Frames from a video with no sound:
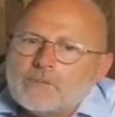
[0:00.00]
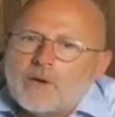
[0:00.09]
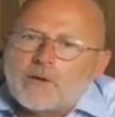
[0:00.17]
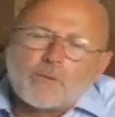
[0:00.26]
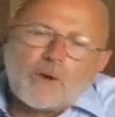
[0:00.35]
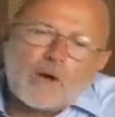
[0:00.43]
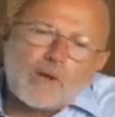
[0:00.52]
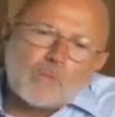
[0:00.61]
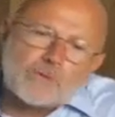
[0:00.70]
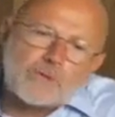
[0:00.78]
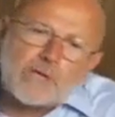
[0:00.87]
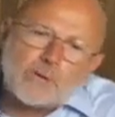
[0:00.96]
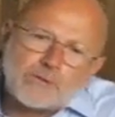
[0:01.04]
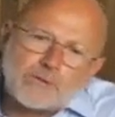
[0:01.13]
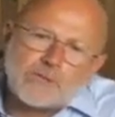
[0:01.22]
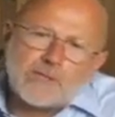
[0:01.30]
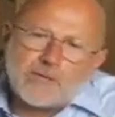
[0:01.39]
Part of the problem with Jay
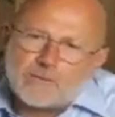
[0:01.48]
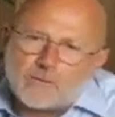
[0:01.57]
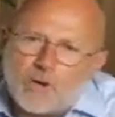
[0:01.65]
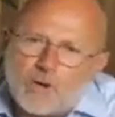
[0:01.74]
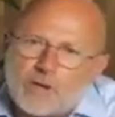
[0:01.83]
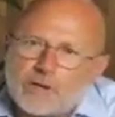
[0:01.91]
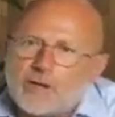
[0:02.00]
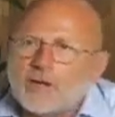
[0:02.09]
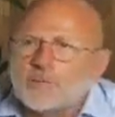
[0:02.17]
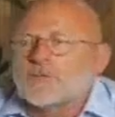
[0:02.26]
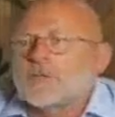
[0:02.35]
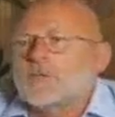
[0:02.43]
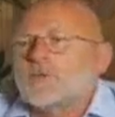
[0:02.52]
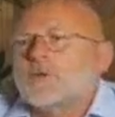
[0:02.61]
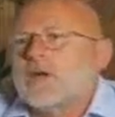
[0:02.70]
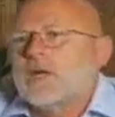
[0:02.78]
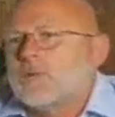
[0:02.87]
was he didn't have his wallet on him, so they were
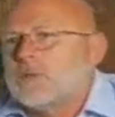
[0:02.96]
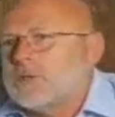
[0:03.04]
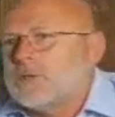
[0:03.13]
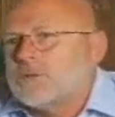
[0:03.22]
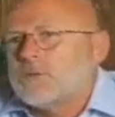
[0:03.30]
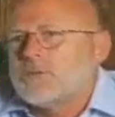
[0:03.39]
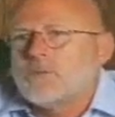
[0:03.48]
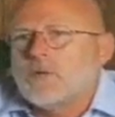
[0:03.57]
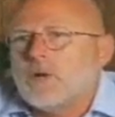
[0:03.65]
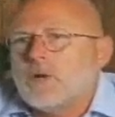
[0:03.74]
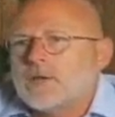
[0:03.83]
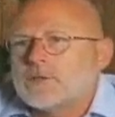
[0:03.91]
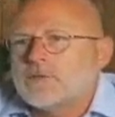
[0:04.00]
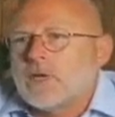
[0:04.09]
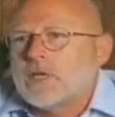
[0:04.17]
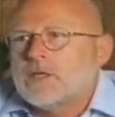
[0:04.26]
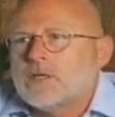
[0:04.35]
not able to issue a
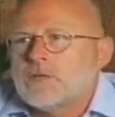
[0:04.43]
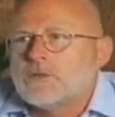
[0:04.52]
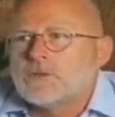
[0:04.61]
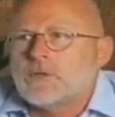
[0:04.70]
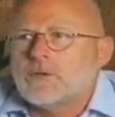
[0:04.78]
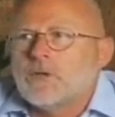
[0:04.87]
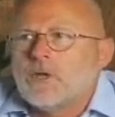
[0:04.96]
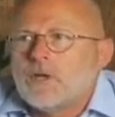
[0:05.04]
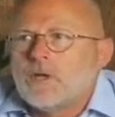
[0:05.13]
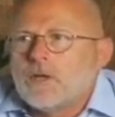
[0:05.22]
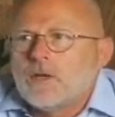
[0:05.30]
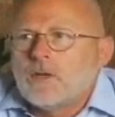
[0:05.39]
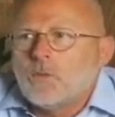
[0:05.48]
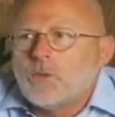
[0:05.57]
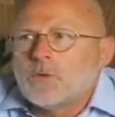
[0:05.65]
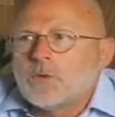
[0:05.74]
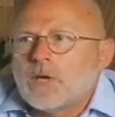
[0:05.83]
positive ID, so
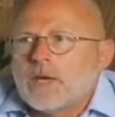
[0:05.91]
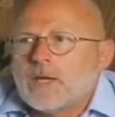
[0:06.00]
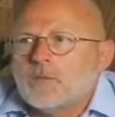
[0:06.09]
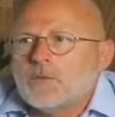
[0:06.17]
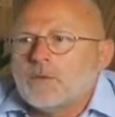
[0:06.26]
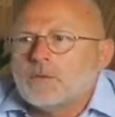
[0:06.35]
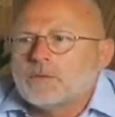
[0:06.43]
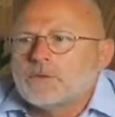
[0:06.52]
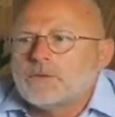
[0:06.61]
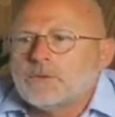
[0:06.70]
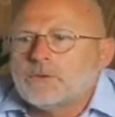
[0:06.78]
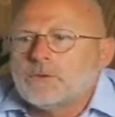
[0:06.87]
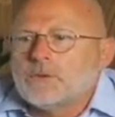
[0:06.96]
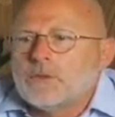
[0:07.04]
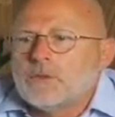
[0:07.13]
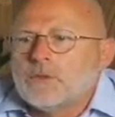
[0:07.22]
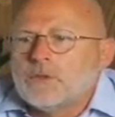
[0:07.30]
we were not able to
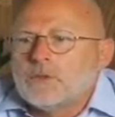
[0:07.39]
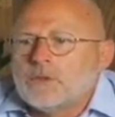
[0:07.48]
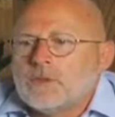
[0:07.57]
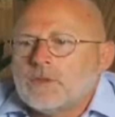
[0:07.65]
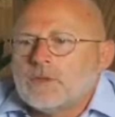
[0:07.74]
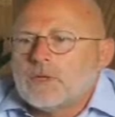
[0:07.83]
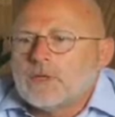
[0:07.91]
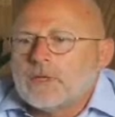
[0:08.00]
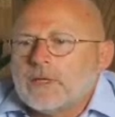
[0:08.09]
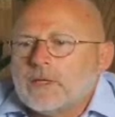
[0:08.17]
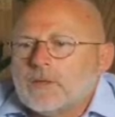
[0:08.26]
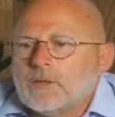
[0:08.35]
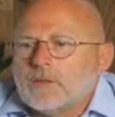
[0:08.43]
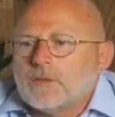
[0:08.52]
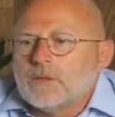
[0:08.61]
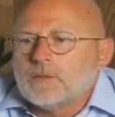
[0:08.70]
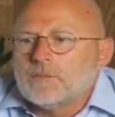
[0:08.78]
get
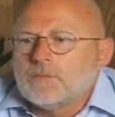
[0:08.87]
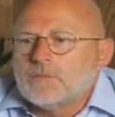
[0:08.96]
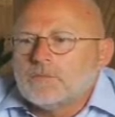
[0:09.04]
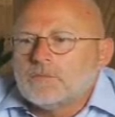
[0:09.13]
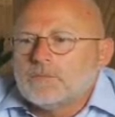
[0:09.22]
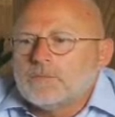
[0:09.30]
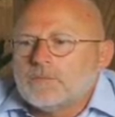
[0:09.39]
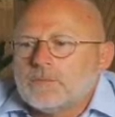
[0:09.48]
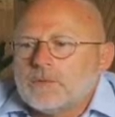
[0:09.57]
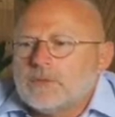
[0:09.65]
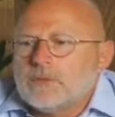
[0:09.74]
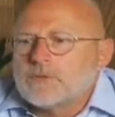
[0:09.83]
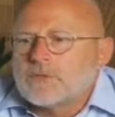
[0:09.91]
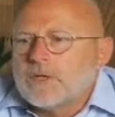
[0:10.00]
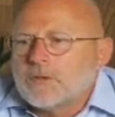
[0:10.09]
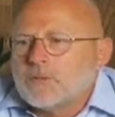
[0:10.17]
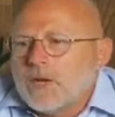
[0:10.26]
either
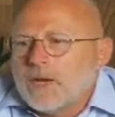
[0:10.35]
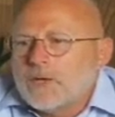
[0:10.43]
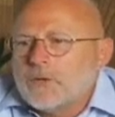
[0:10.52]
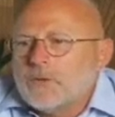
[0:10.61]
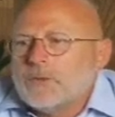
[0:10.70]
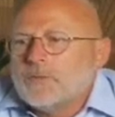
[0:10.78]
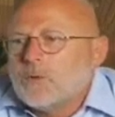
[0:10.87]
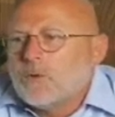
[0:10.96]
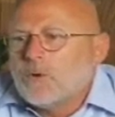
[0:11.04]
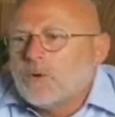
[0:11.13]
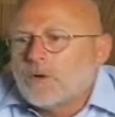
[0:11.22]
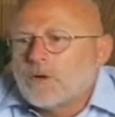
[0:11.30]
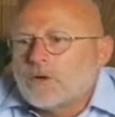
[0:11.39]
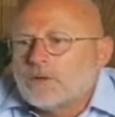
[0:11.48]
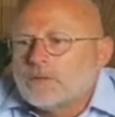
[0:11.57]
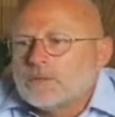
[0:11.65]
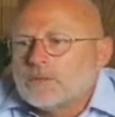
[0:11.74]
say goodbye to him
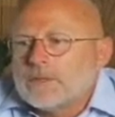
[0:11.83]
or